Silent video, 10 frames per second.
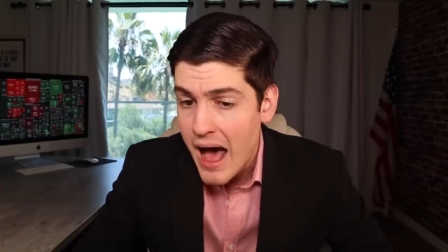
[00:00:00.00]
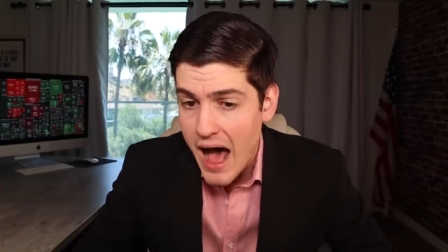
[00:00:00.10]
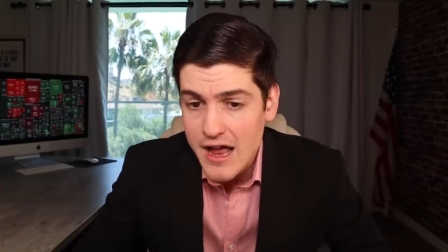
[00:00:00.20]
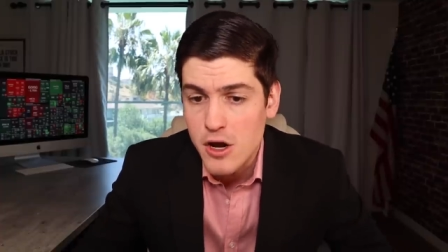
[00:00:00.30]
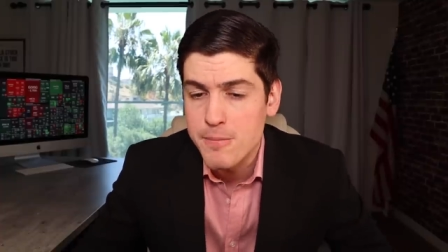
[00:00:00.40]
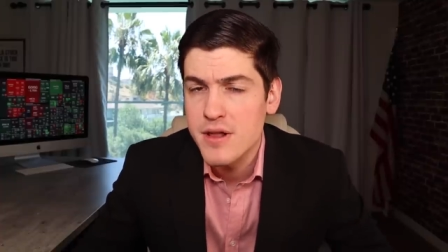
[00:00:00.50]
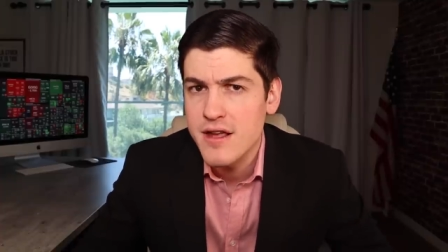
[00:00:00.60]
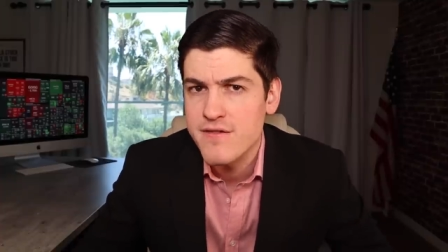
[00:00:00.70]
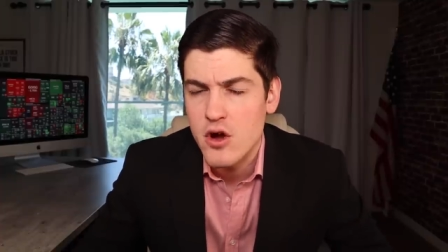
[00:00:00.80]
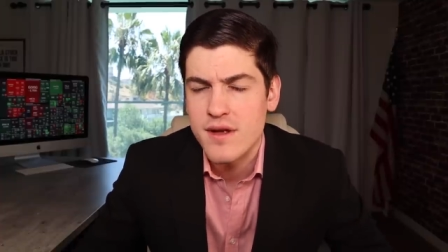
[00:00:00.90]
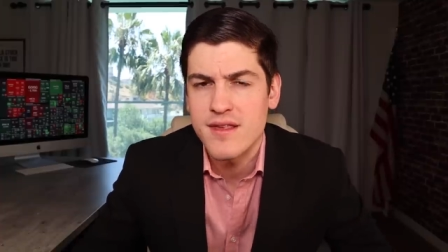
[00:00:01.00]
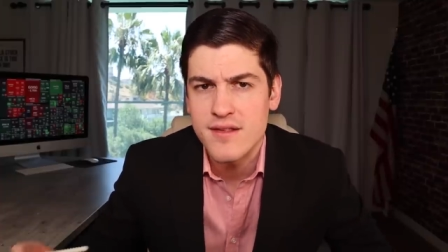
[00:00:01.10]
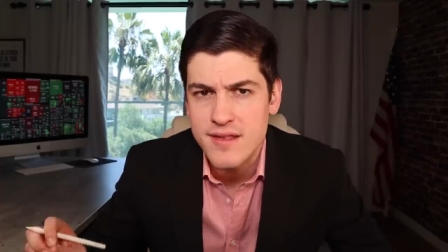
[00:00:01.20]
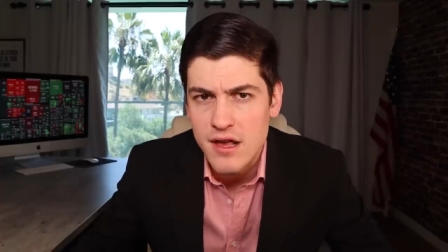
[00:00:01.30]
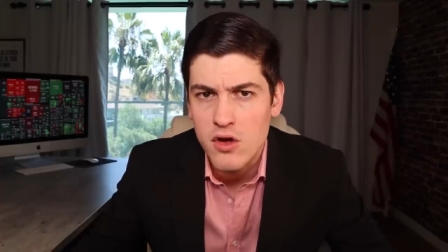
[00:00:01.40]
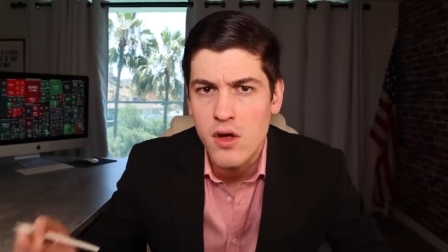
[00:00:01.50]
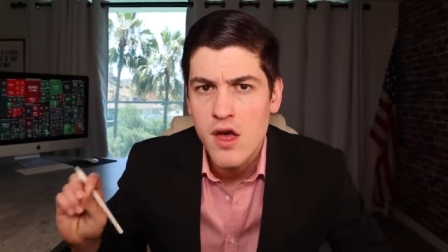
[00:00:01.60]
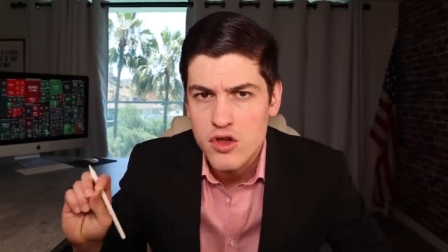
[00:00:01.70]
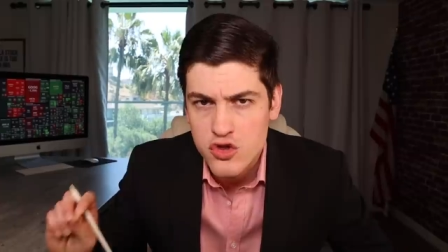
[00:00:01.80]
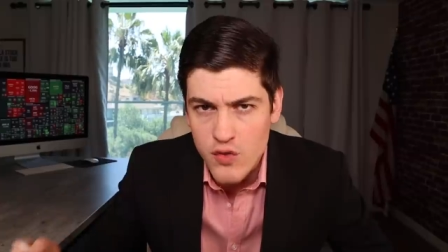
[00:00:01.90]
I don't believe there is a
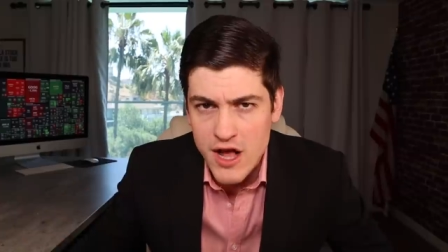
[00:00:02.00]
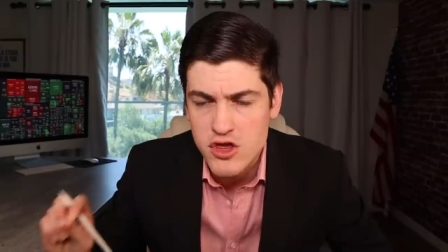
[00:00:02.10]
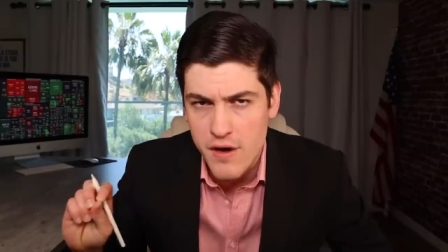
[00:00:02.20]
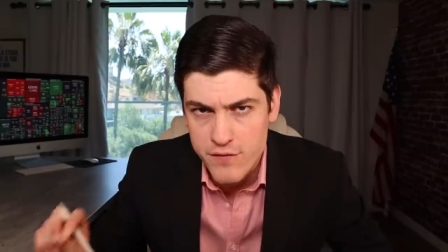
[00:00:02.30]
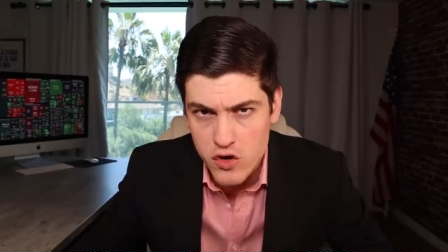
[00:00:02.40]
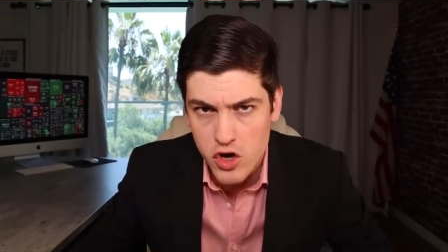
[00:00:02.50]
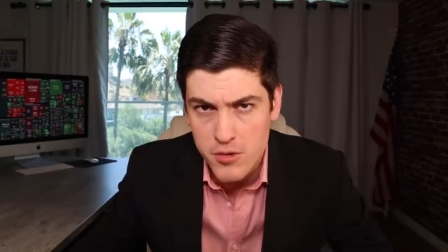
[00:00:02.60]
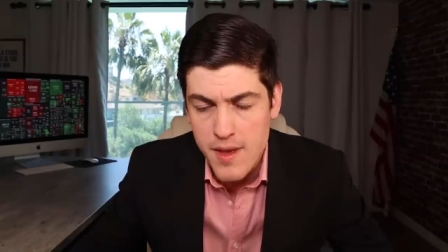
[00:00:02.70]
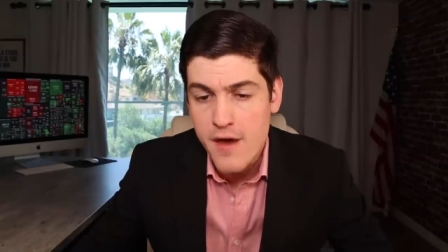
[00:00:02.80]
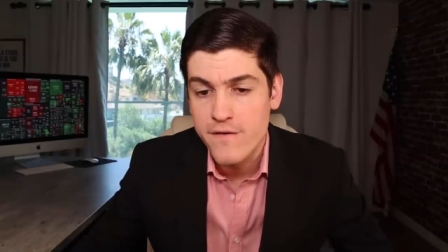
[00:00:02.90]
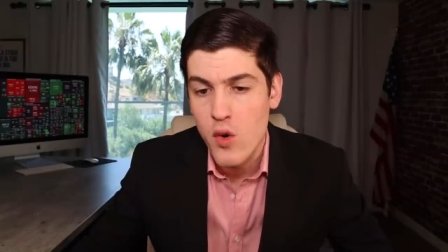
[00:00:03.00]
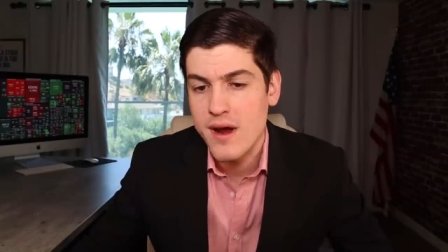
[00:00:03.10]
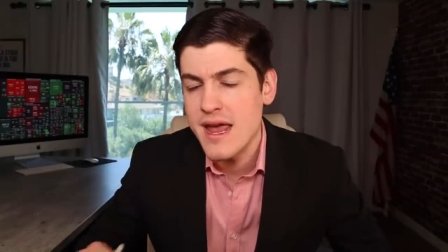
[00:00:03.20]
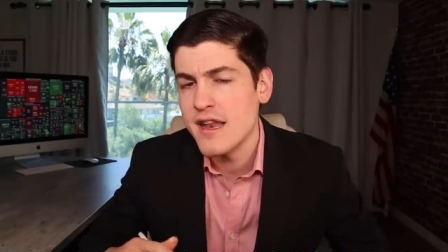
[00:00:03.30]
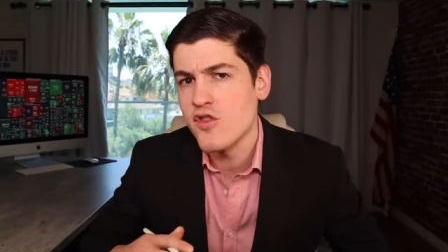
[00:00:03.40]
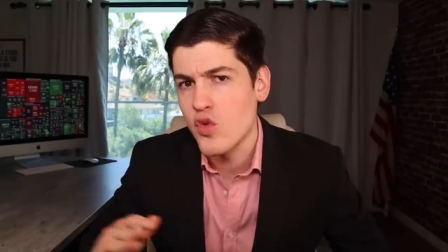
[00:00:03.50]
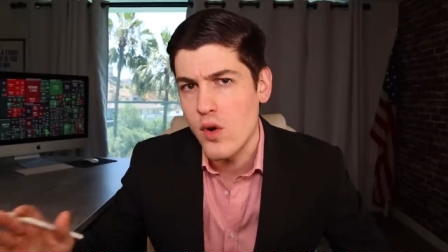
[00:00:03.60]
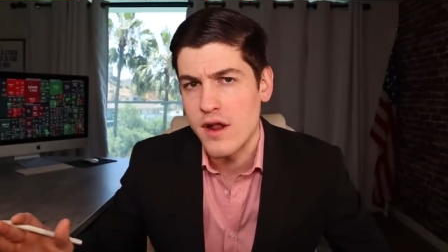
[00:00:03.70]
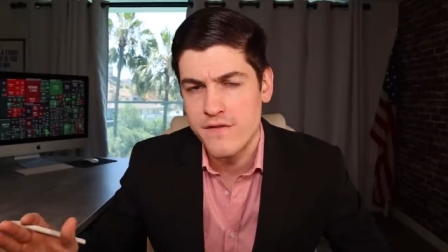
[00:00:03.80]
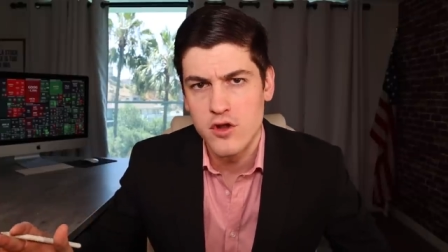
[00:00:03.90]
single stretch of room for any
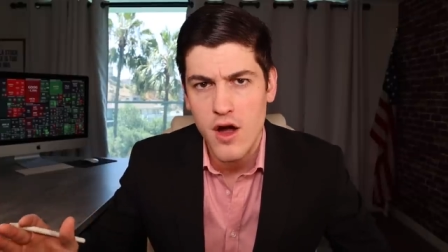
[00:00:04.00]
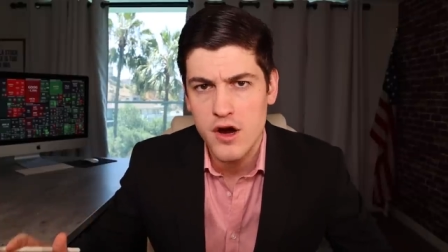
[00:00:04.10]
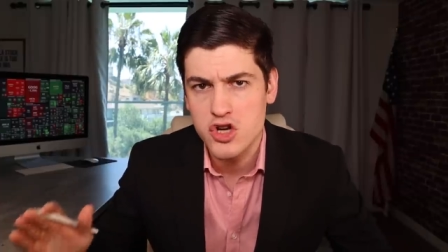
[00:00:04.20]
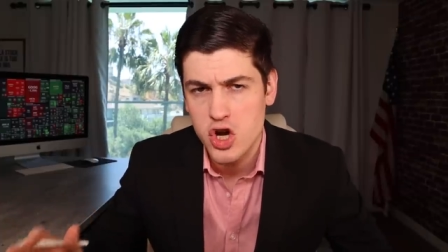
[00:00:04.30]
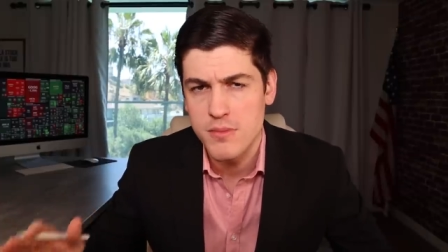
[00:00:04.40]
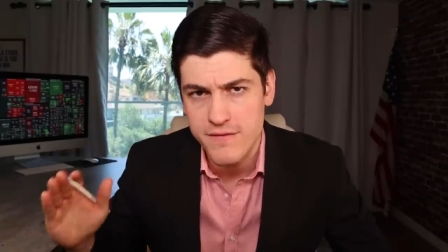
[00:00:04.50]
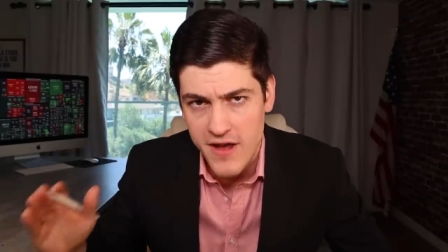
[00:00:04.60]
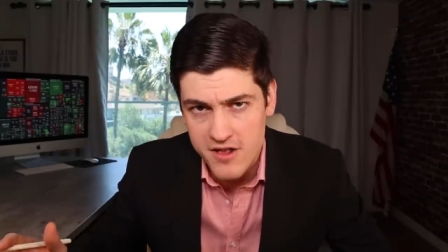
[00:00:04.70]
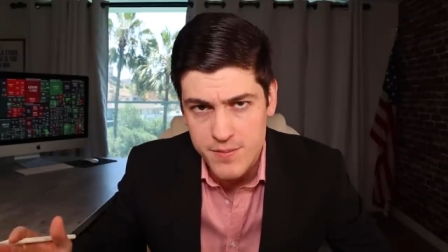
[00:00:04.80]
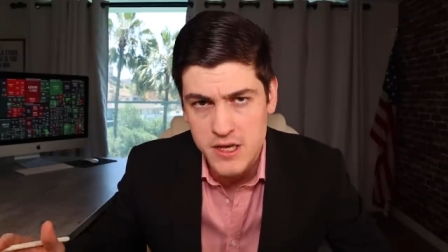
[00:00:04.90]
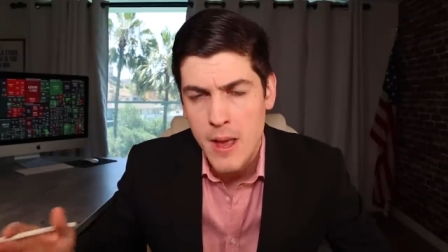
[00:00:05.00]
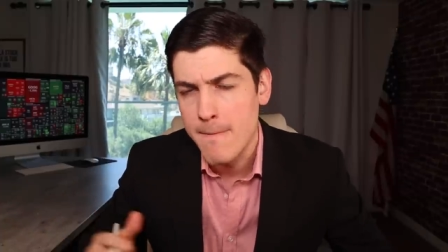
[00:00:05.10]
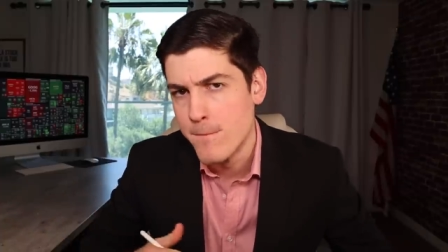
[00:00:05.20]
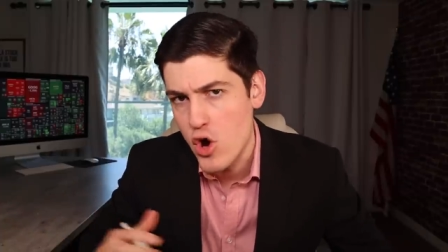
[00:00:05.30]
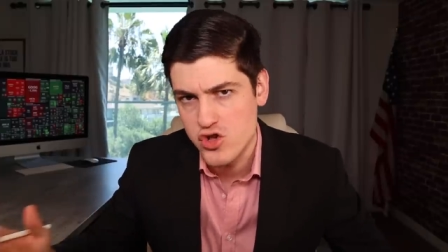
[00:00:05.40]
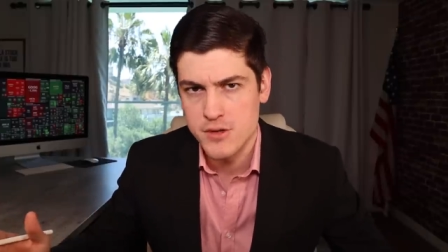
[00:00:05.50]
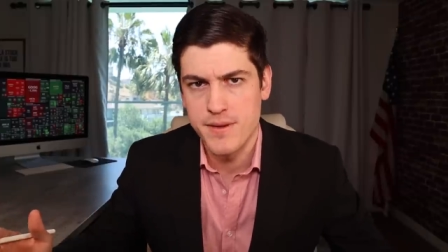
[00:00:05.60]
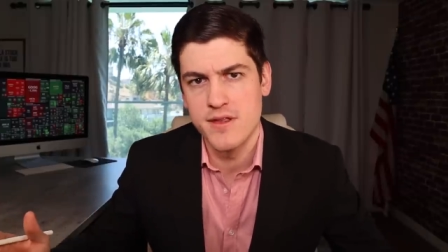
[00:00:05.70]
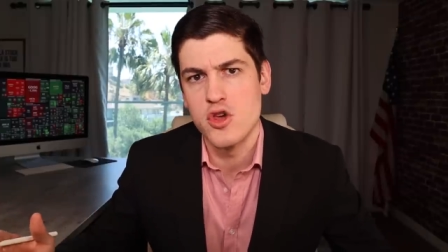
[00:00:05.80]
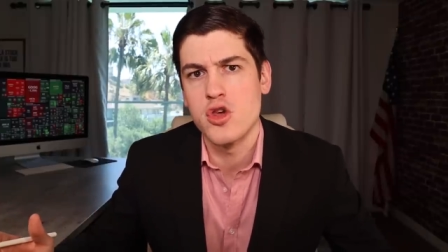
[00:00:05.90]
sort of long-term investment margin
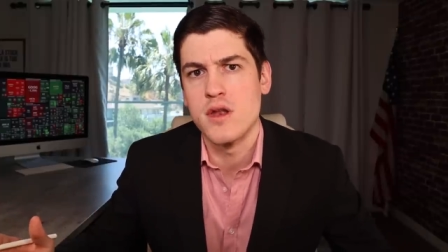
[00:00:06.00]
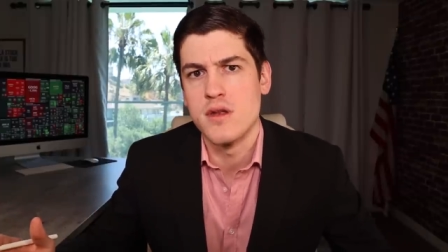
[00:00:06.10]
position.